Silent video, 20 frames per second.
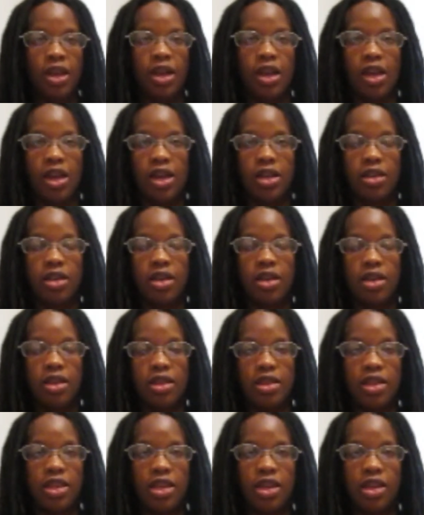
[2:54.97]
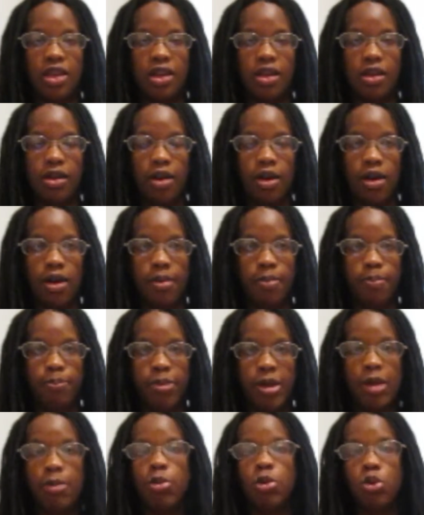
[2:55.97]
And the
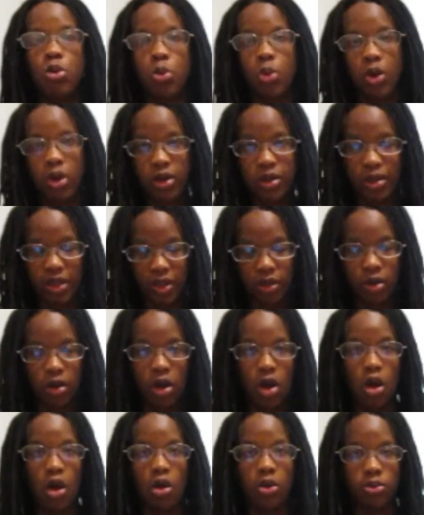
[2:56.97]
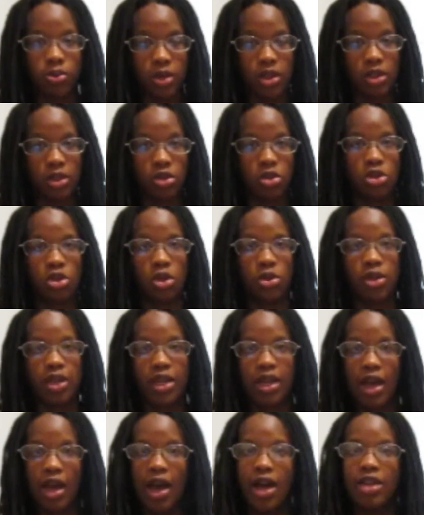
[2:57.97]
people who work there are all runners, so
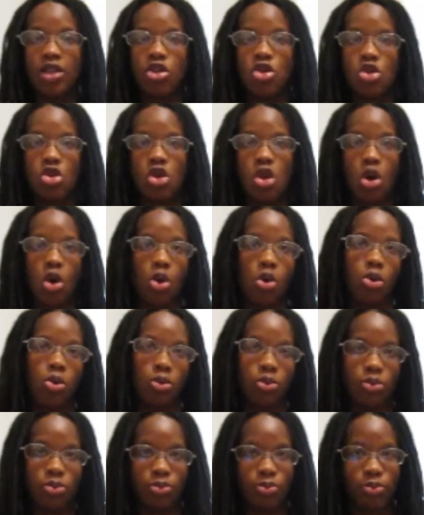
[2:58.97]
they kind of know,